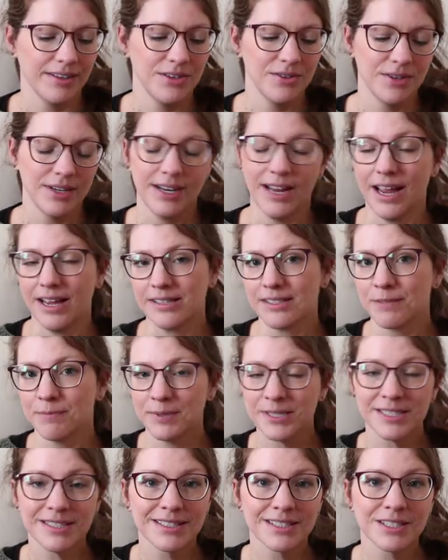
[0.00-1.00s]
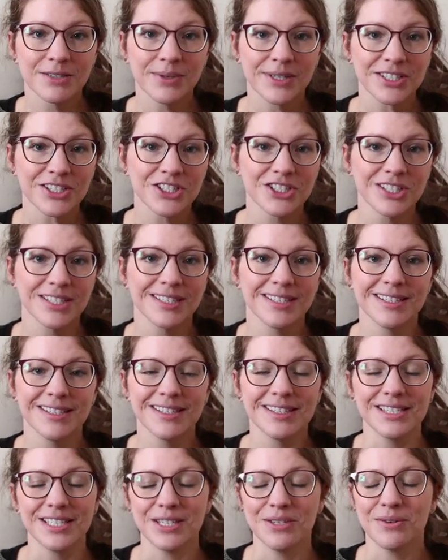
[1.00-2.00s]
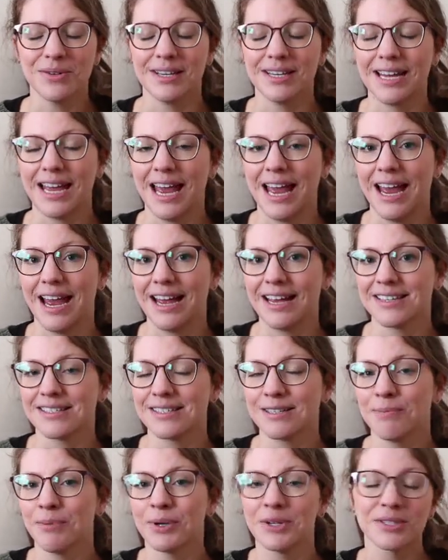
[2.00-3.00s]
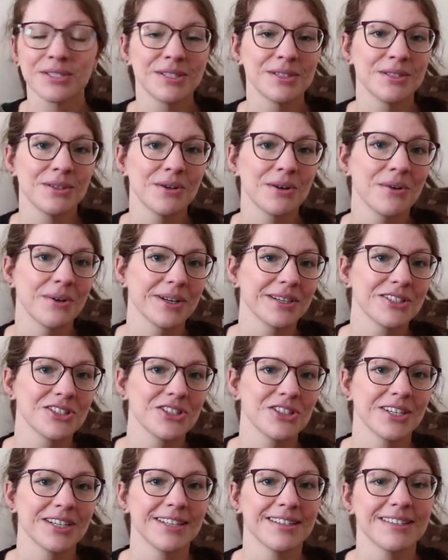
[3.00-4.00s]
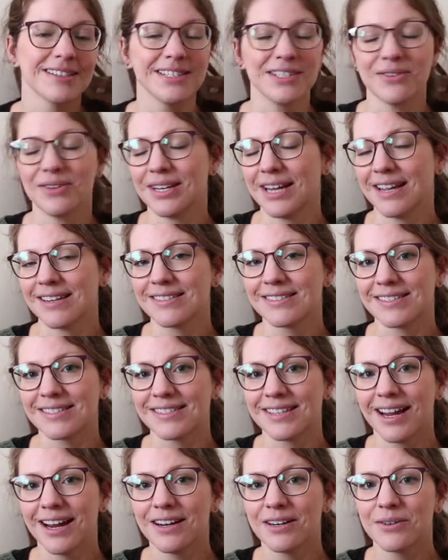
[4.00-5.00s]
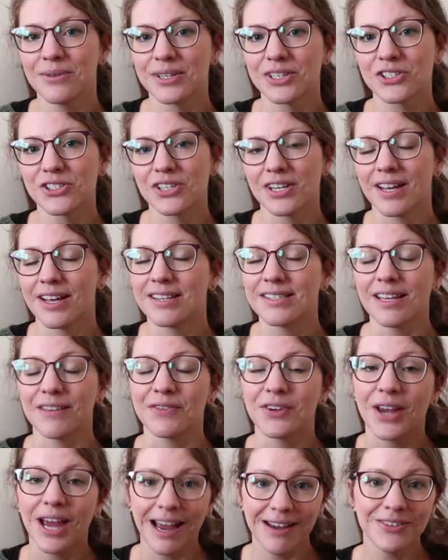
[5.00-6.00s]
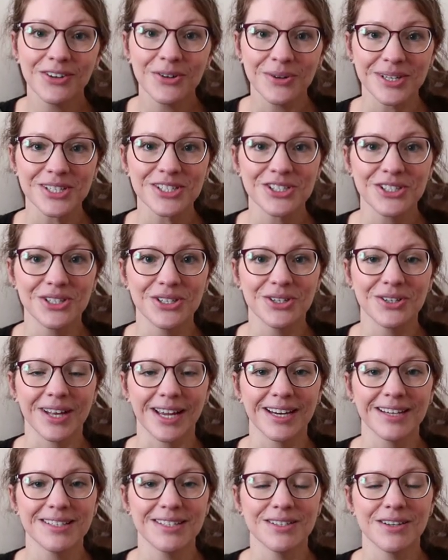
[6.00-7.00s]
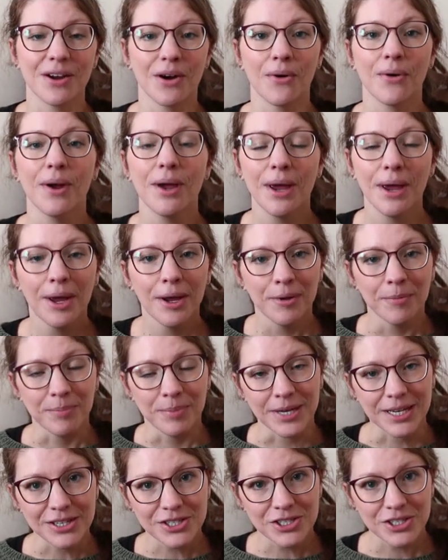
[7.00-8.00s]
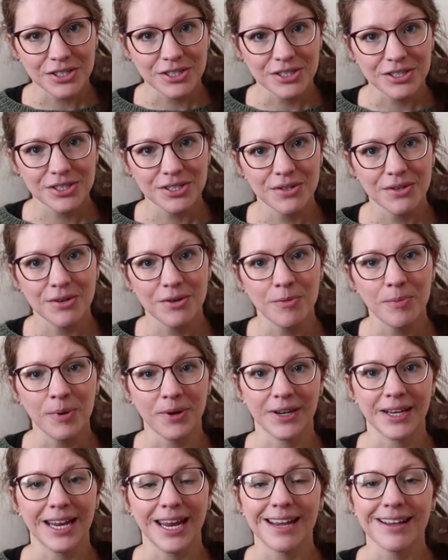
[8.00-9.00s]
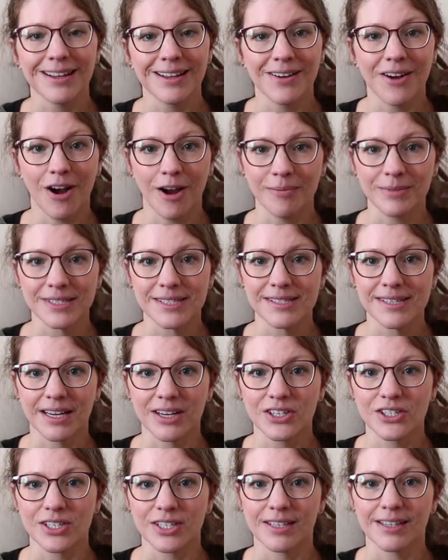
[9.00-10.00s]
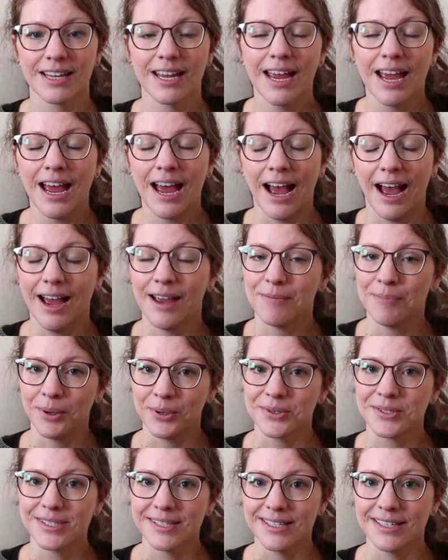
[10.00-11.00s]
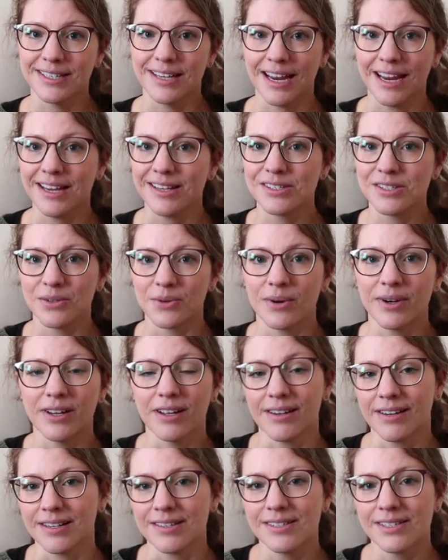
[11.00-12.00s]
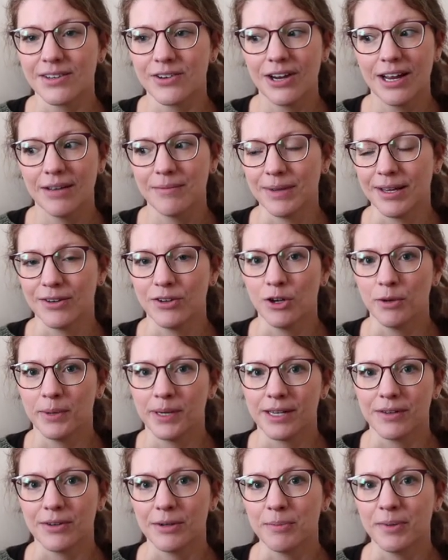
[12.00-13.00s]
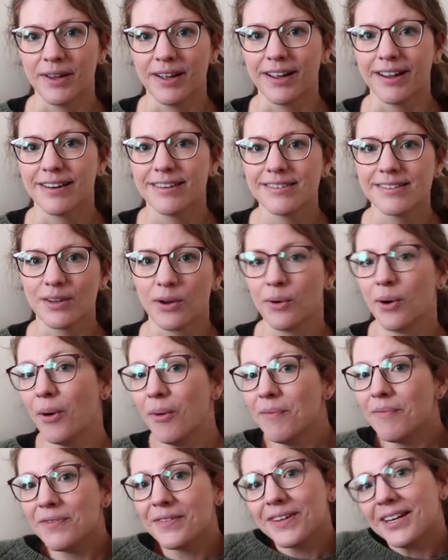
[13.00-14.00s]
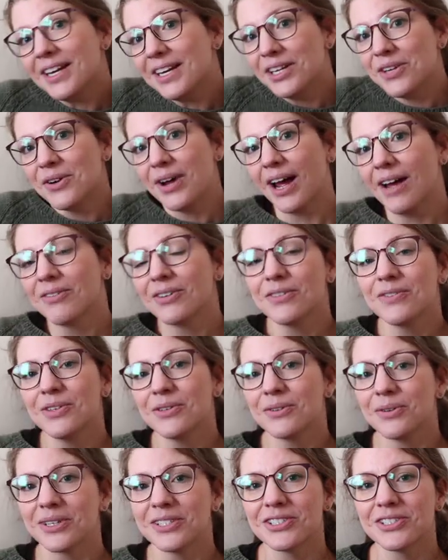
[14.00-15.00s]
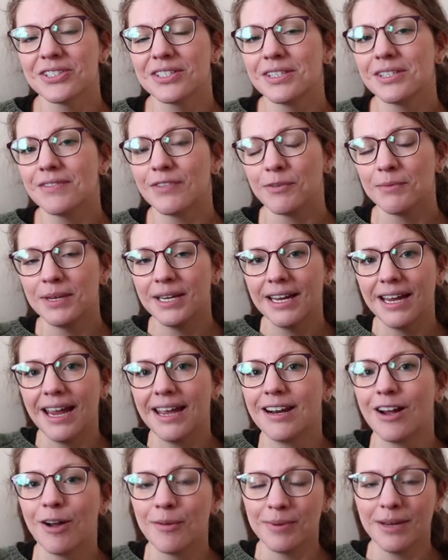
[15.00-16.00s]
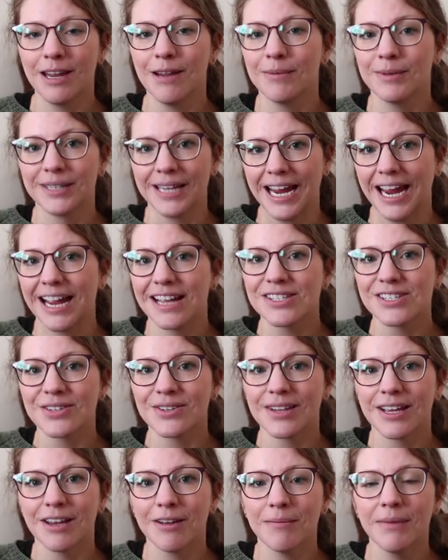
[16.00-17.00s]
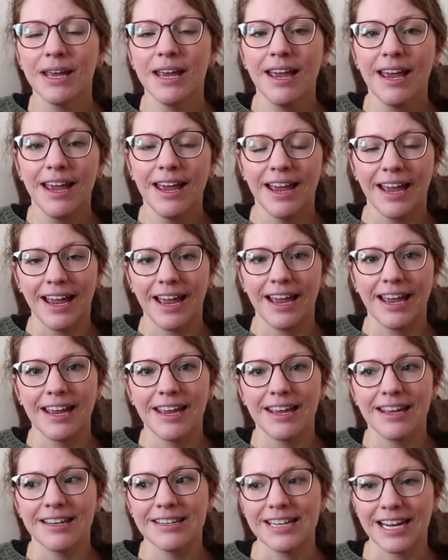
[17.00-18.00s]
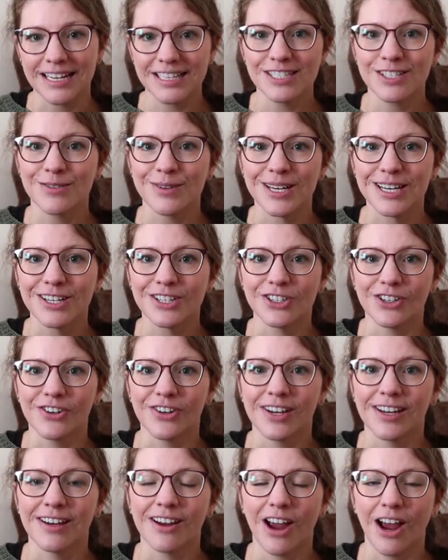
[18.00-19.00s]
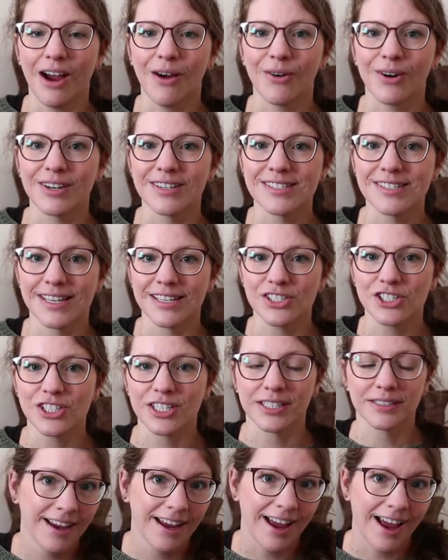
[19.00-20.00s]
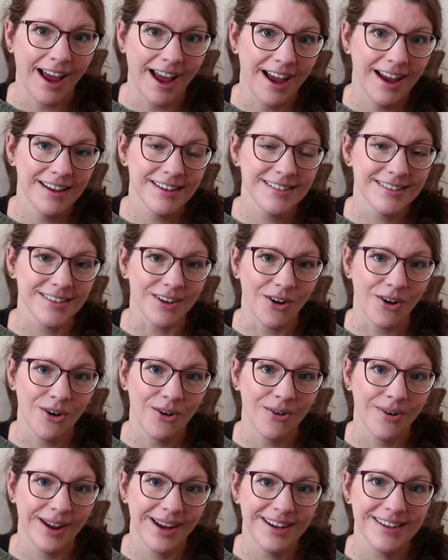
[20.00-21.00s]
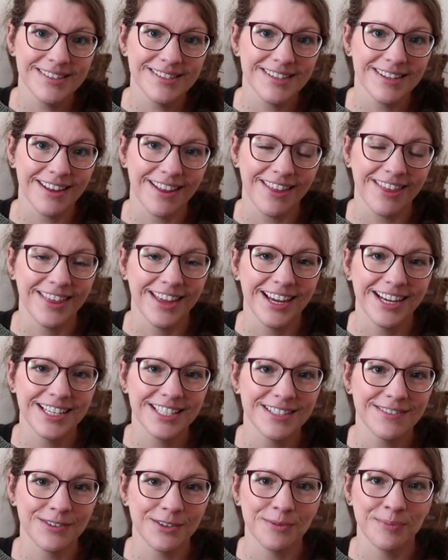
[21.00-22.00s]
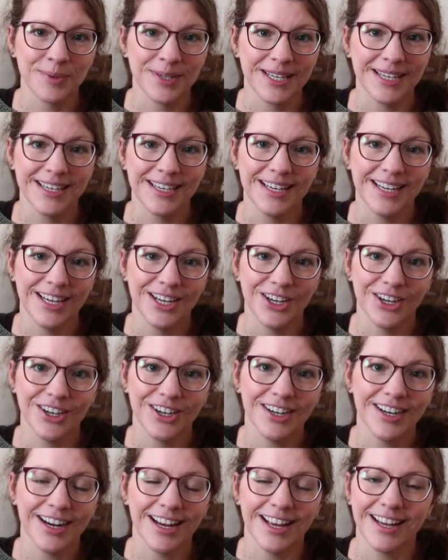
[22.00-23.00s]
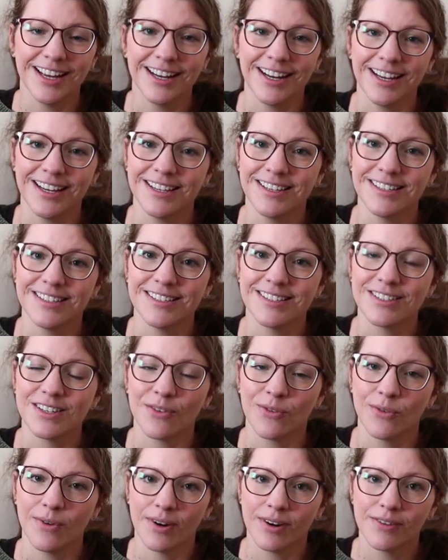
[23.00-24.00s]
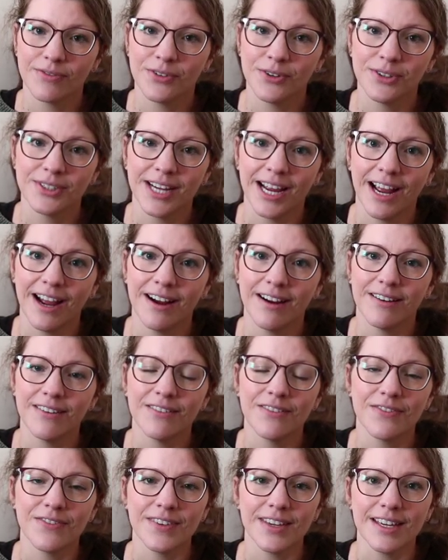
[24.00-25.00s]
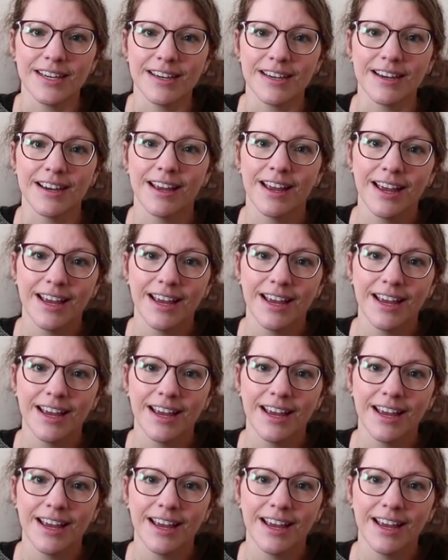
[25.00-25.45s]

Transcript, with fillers: you can ask business questions, you can ask personal questions, you can ask design questions. If you have a question you'd like to know, be sure to put it in the comments section. I posted a story on Instagram and nobody replied, so hopefully you have a few questions for me and I'll be able to answer them uh, next week during our session. As always, thanks for being here. It is wonderful to have the